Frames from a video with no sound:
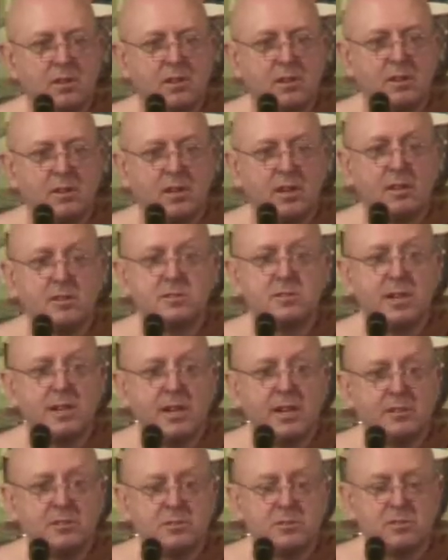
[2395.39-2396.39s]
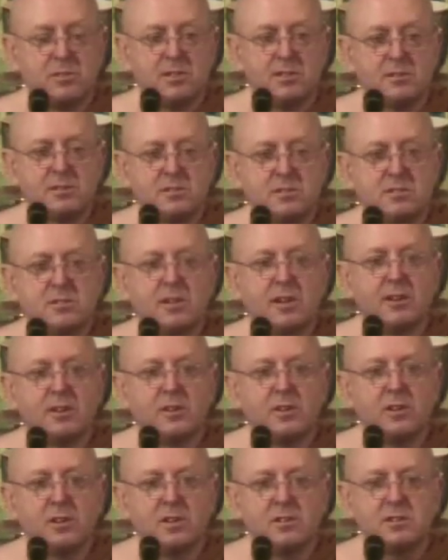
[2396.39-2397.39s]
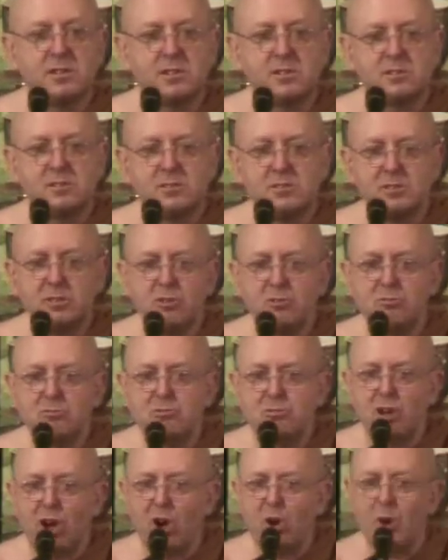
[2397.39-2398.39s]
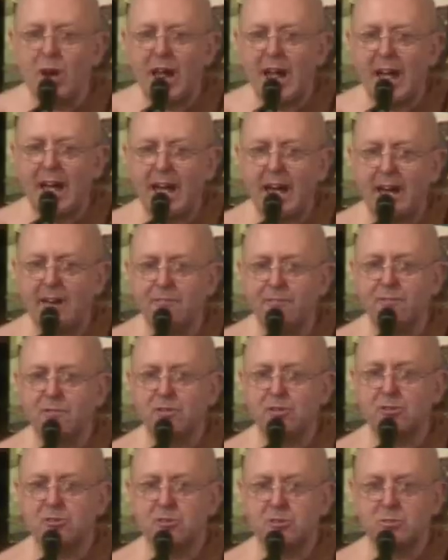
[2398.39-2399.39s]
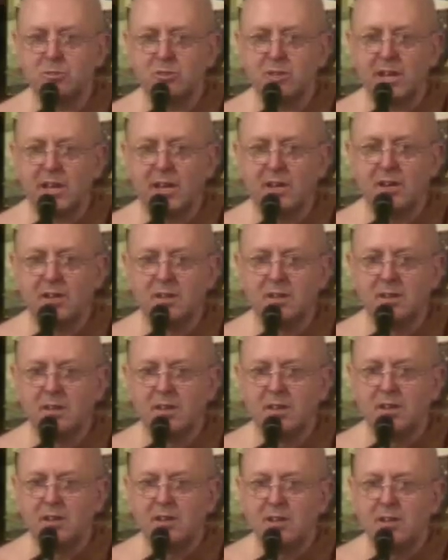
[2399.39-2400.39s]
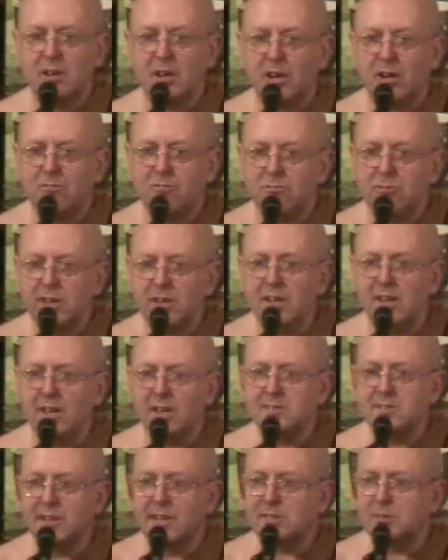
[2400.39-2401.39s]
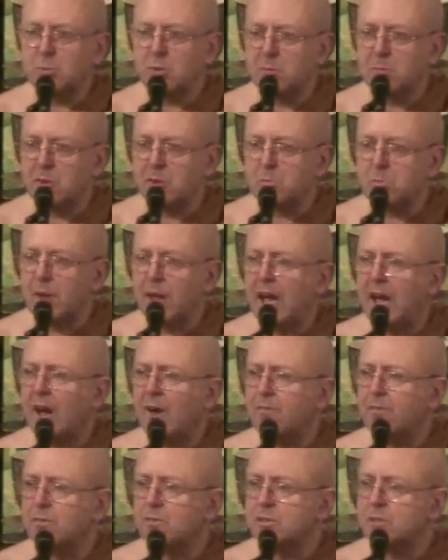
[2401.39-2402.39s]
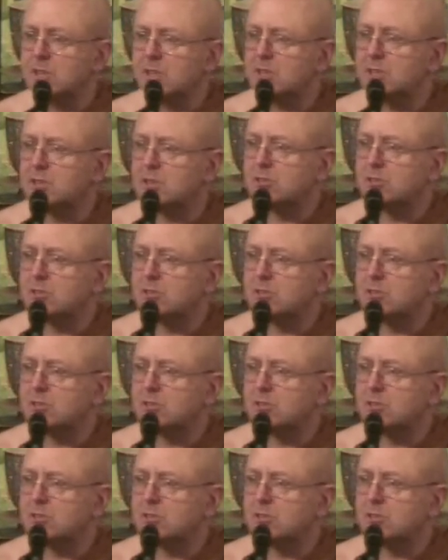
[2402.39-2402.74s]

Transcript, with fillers: And I say that to these psychologists. You don't have to do that. And realizing that's one of the most powerful teachings